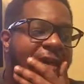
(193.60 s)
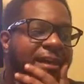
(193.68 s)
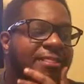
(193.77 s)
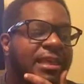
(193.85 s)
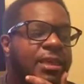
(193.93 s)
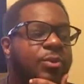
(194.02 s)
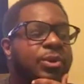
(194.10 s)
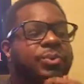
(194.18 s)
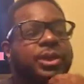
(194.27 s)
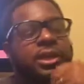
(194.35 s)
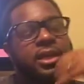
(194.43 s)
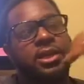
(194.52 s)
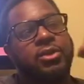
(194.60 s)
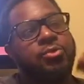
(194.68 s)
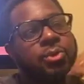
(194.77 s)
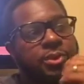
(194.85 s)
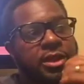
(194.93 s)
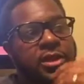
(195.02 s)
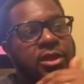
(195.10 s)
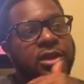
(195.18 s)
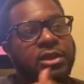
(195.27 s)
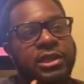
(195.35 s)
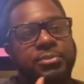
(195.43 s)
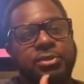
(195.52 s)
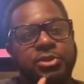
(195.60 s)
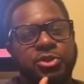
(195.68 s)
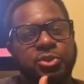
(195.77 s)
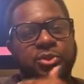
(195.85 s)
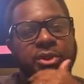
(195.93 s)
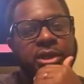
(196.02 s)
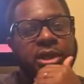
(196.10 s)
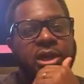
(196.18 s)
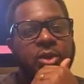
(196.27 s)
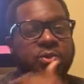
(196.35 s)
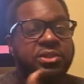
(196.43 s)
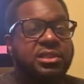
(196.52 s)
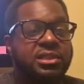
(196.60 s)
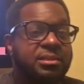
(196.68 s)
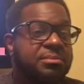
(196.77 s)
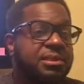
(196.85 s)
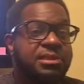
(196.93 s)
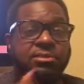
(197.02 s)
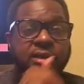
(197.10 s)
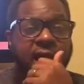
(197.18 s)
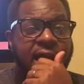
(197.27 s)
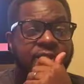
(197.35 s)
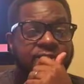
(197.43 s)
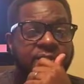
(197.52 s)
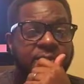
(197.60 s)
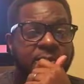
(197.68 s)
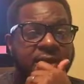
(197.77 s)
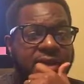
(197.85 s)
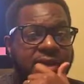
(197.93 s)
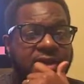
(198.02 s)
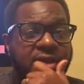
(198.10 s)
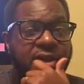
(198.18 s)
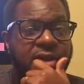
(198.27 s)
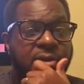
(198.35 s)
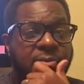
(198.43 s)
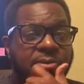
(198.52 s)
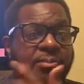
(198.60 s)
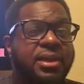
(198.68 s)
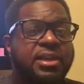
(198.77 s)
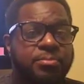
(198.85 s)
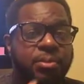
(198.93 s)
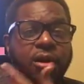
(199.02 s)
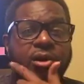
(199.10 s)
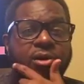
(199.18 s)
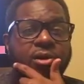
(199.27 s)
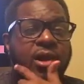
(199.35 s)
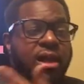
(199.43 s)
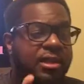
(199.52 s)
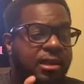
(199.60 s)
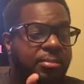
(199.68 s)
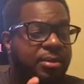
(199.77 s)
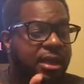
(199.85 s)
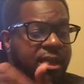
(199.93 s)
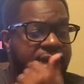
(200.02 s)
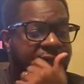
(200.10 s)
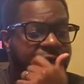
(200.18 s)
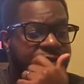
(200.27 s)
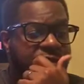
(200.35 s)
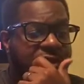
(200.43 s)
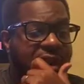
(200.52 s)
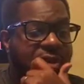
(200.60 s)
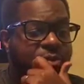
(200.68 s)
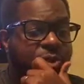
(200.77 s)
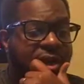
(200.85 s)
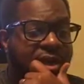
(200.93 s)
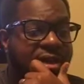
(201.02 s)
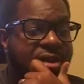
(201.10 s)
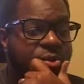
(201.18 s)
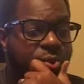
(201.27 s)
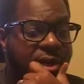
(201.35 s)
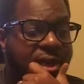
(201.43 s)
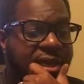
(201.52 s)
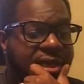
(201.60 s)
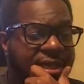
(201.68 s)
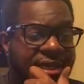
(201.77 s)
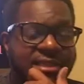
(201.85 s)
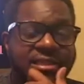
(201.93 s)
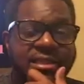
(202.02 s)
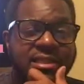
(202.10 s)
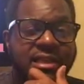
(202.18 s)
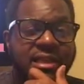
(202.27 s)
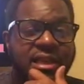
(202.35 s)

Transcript: I think when we look deep into it, we see some teams are actually playing the best ball. They're playing actually like really, really decent.